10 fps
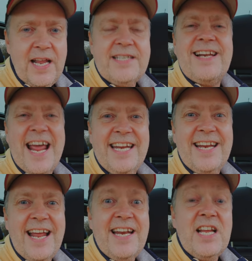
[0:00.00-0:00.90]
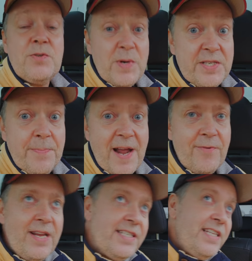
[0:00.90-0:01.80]
let's land it and uh, switch the
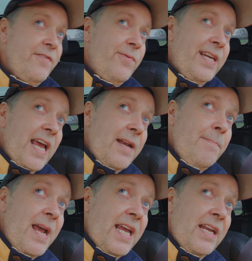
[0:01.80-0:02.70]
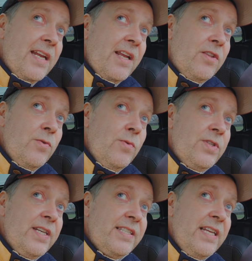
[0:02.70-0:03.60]
battery and see if we can make it uh, do
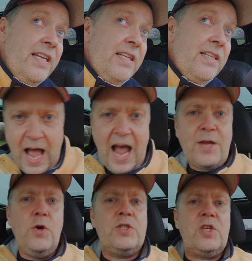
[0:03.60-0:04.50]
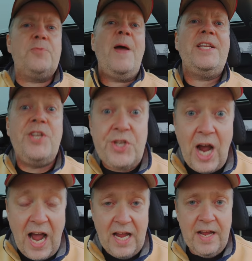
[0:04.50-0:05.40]
16. I could suspect DJI
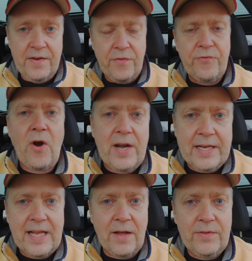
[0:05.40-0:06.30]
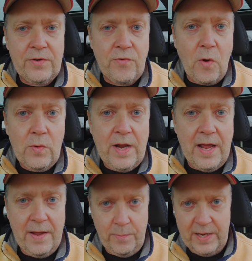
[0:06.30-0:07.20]
uh, throttling down the drone
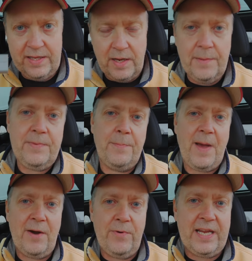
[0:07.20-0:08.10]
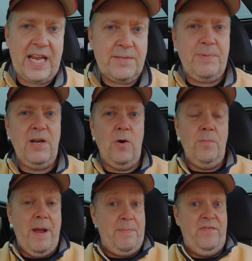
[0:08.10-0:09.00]
uh, when the, the battery gets below
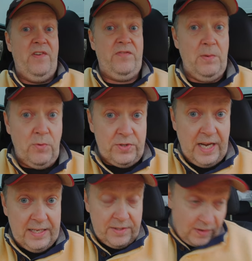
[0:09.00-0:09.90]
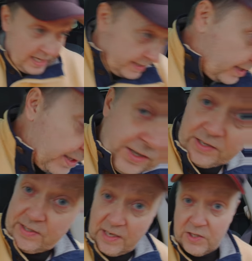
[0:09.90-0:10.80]
maybe 50%. So let's uh,
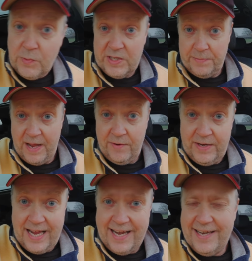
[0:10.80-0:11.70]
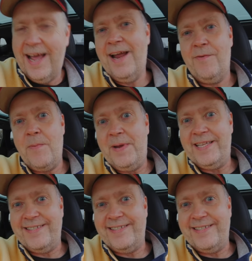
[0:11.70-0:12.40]
just uh, switch the battery and uh, repeat the